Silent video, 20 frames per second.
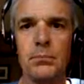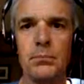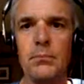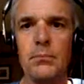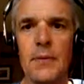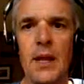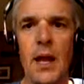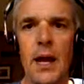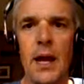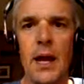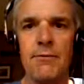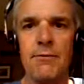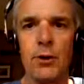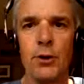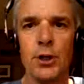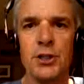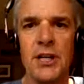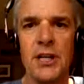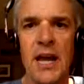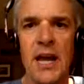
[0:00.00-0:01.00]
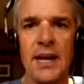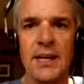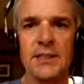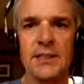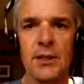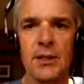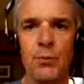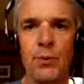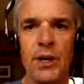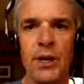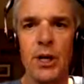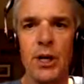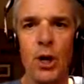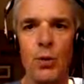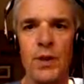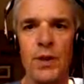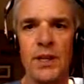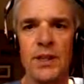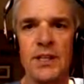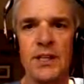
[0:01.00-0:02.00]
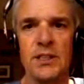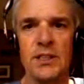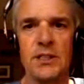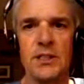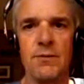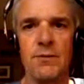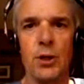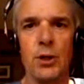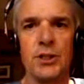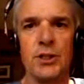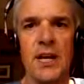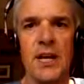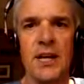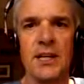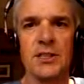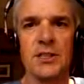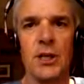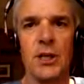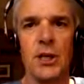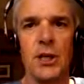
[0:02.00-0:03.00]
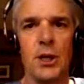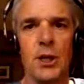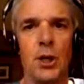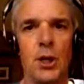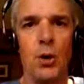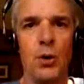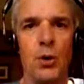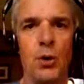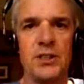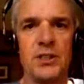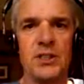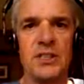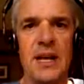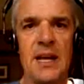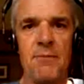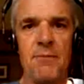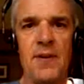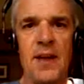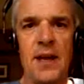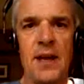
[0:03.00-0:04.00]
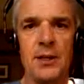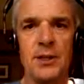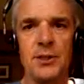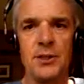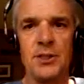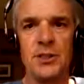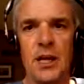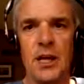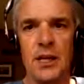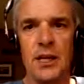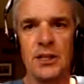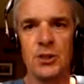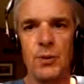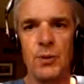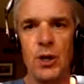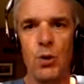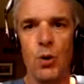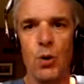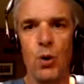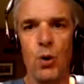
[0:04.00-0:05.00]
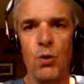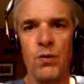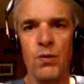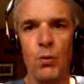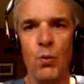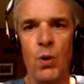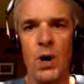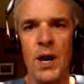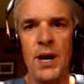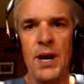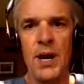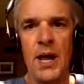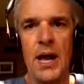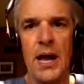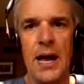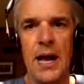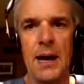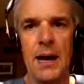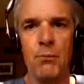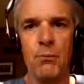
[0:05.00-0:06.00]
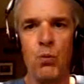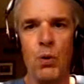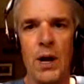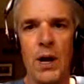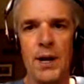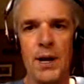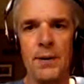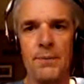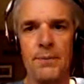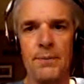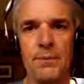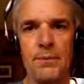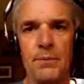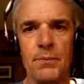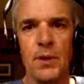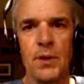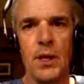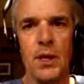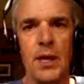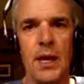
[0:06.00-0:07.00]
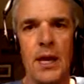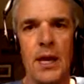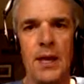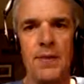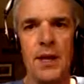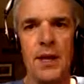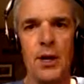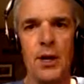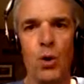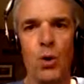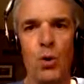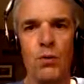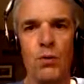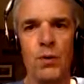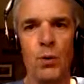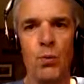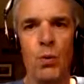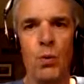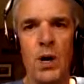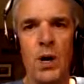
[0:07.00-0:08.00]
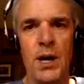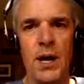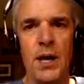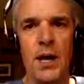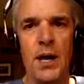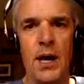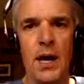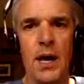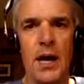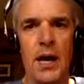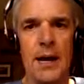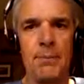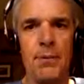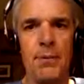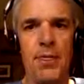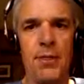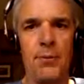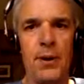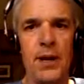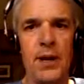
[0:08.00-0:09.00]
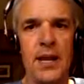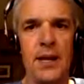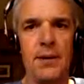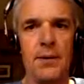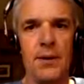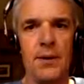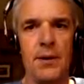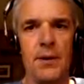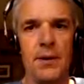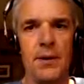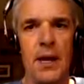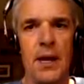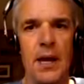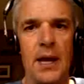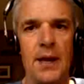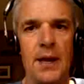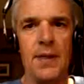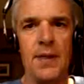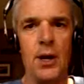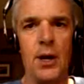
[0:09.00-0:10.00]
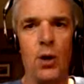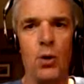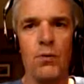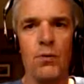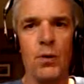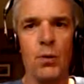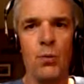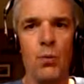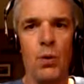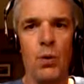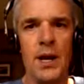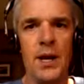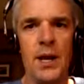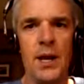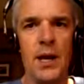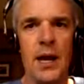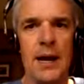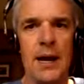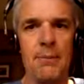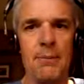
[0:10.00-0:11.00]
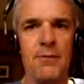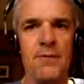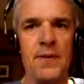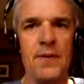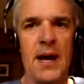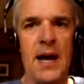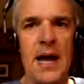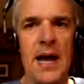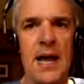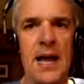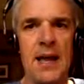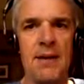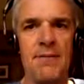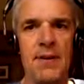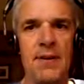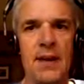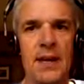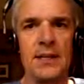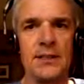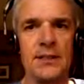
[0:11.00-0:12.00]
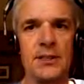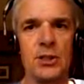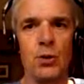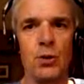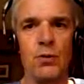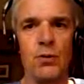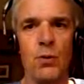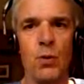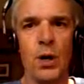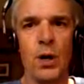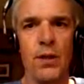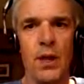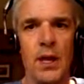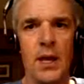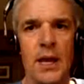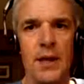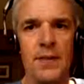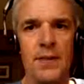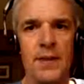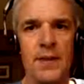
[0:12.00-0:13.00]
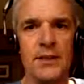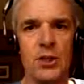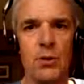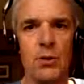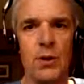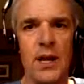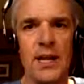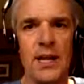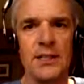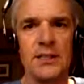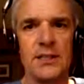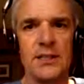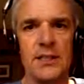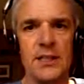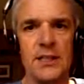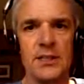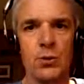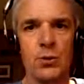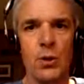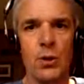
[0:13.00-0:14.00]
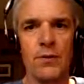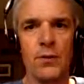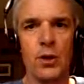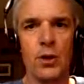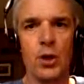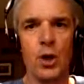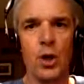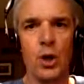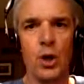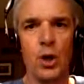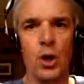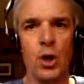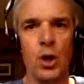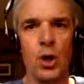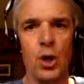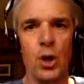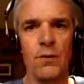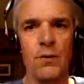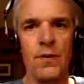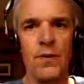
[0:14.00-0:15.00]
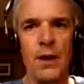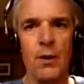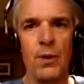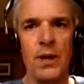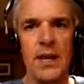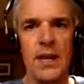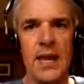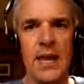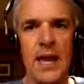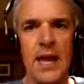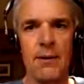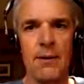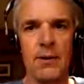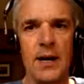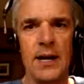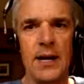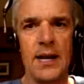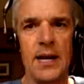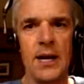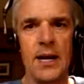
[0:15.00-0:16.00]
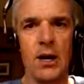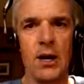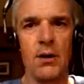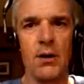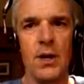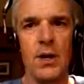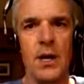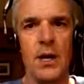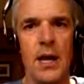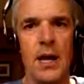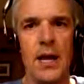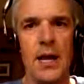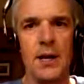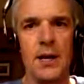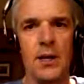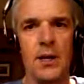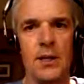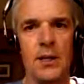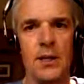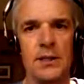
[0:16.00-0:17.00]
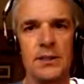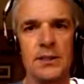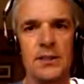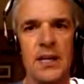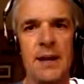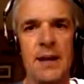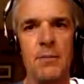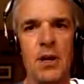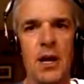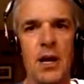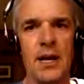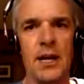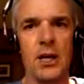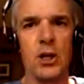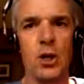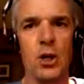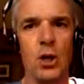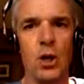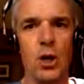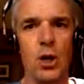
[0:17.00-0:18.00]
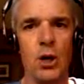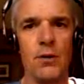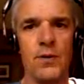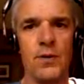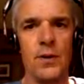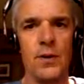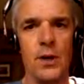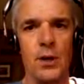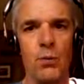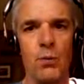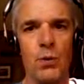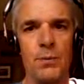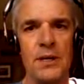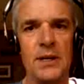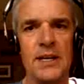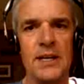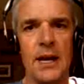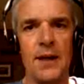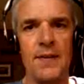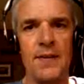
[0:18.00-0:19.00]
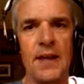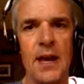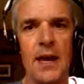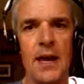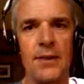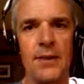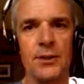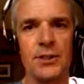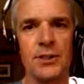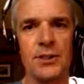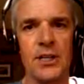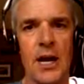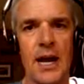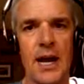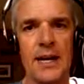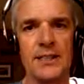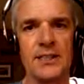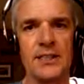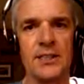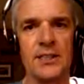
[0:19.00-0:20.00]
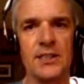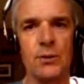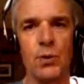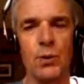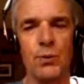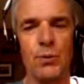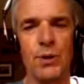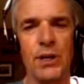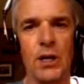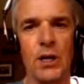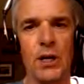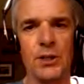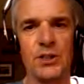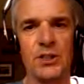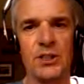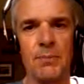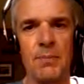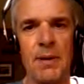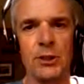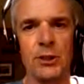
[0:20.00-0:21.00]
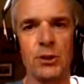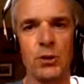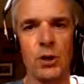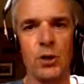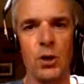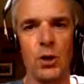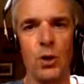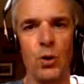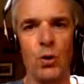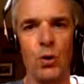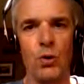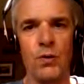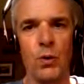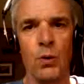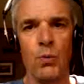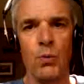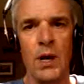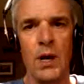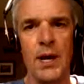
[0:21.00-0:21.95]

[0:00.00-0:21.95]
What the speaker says: vertex, then we know that this is the vertex. The step values tell us we go over one, up one, and then over one, up three, and then over one, up five, and so forth. And this creates this sort of curve that we get right here. And same kind of curve would be done on the other side. It's what we call symmetrical. Over one,